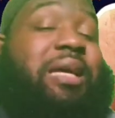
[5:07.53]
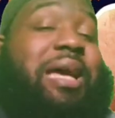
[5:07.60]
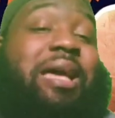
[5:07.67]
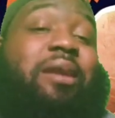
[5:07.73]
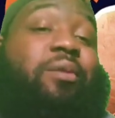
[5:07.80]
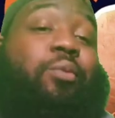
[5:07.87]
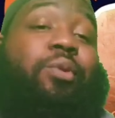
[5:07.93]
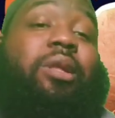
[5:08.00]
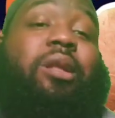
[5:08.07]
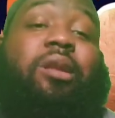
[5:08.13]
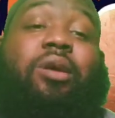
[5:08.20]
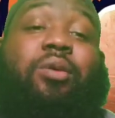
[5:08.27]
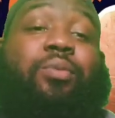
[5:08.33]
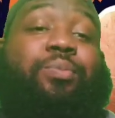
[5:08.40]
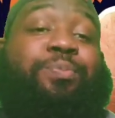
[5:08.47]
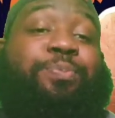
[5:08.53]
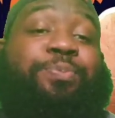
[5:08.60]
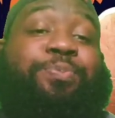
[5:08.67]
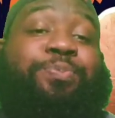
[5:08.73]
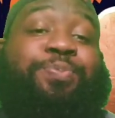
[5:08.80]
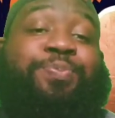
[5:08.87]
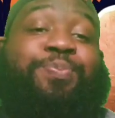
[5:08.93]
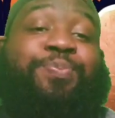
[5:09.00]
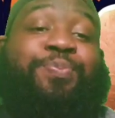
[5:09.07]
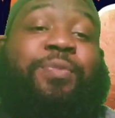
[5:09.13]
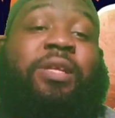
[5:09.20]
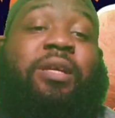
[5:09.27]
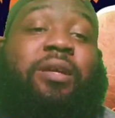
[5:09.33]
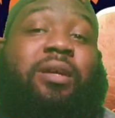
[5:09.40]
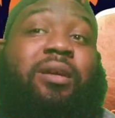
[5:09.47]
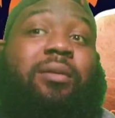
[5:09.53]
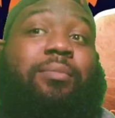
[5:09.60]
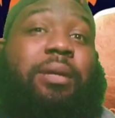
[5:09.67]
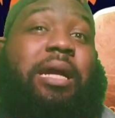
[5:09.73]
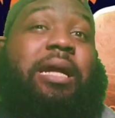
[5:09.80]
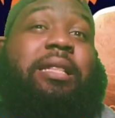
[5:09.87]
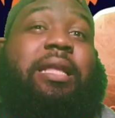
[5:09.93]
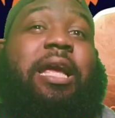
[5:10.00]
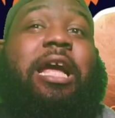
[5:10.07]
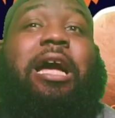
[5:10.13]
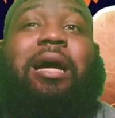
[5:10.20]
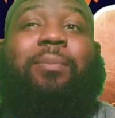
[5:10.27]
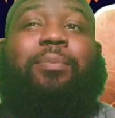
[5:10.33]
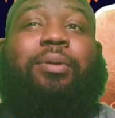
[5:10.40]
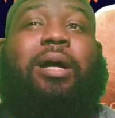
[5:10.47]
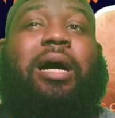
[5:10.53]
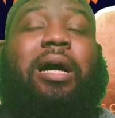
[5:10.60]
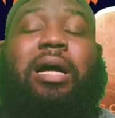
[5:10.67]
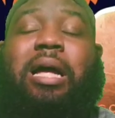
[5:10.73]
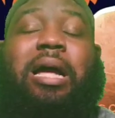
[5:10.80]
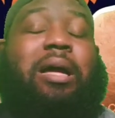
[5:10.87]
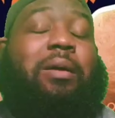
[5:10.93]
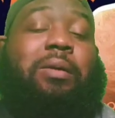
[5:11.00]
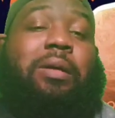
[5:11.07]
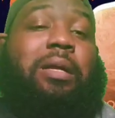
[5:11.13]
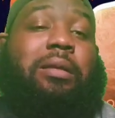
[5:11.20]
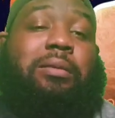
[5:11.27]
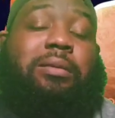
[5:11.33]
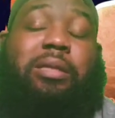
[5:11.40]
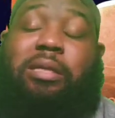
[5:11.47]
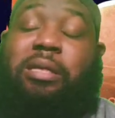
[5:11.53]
I don't really know. But I think I don't